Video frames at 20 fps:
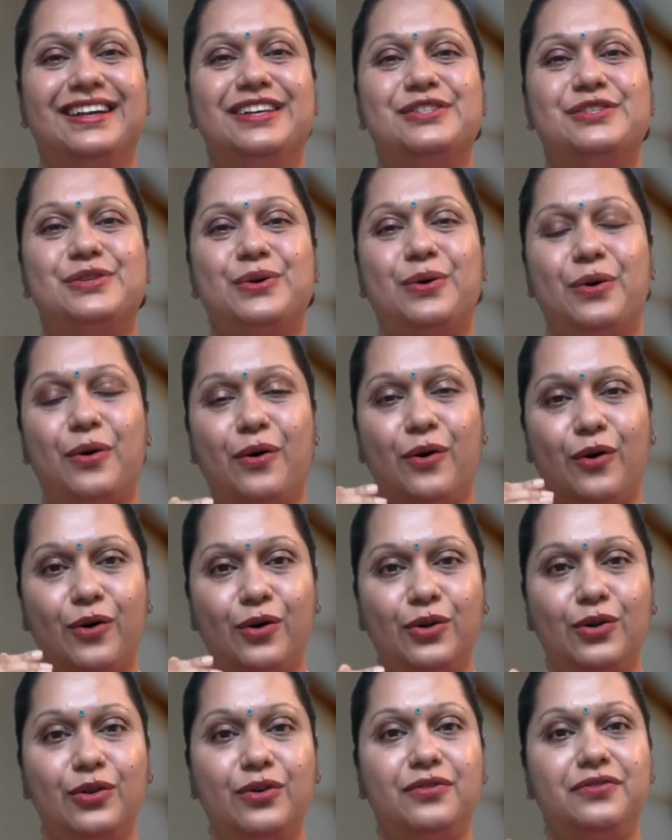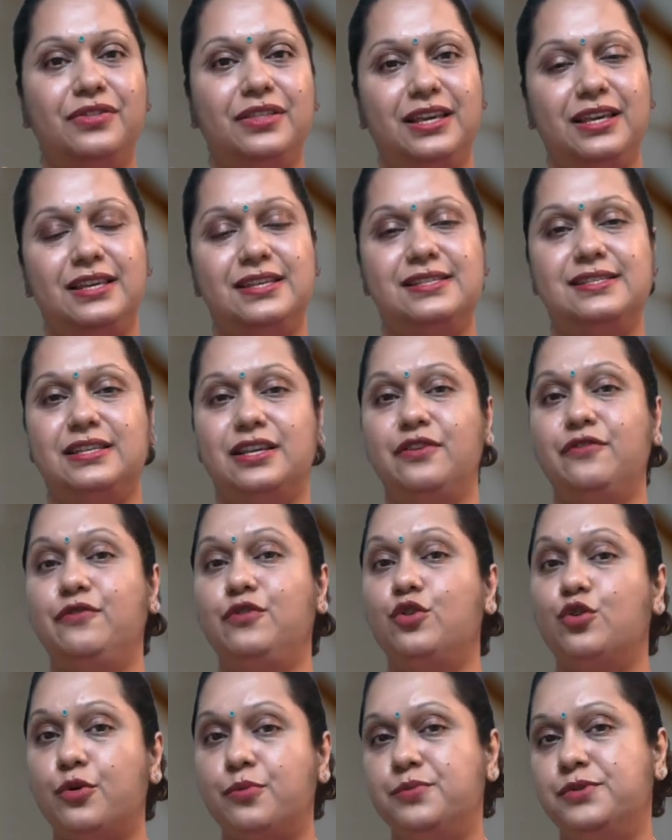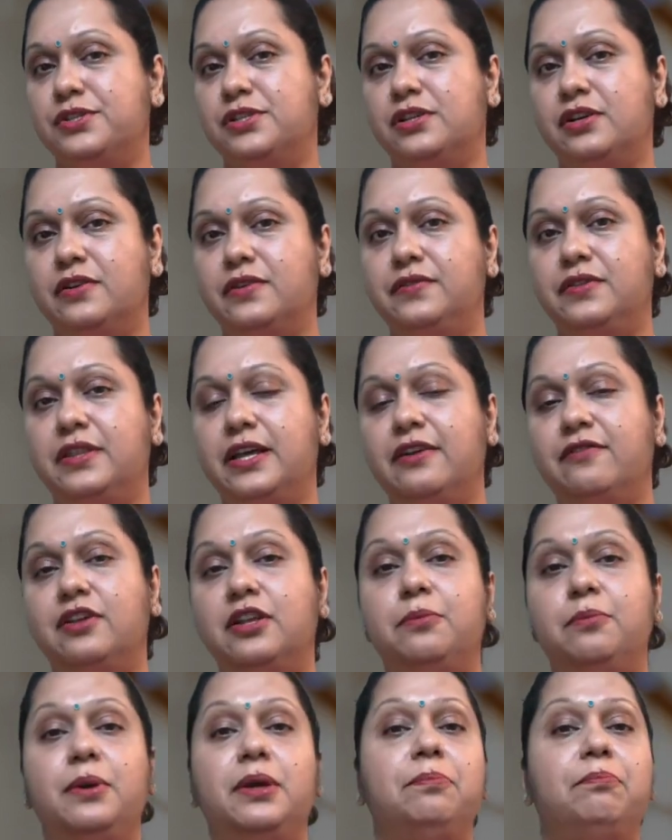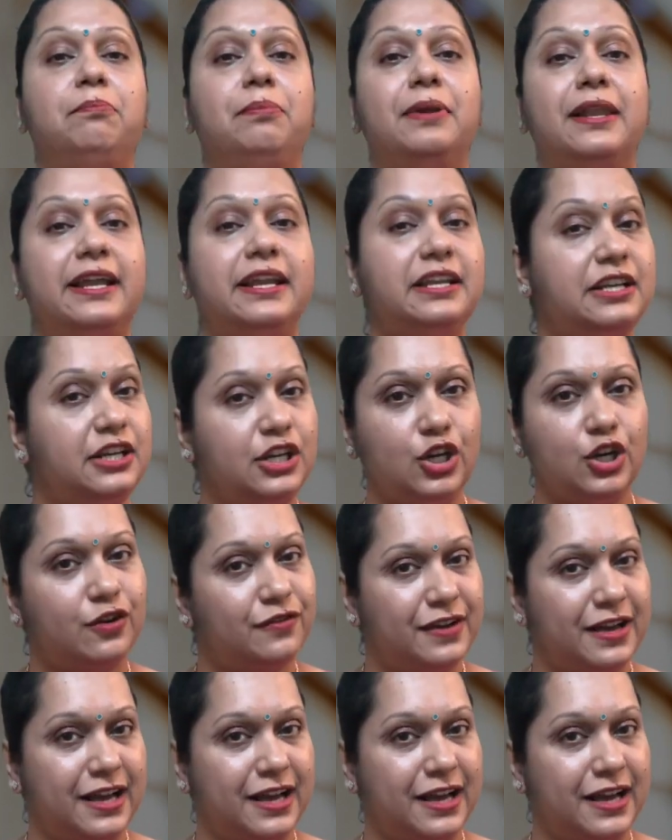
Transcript: So all of these, if you observe, there will be plenty of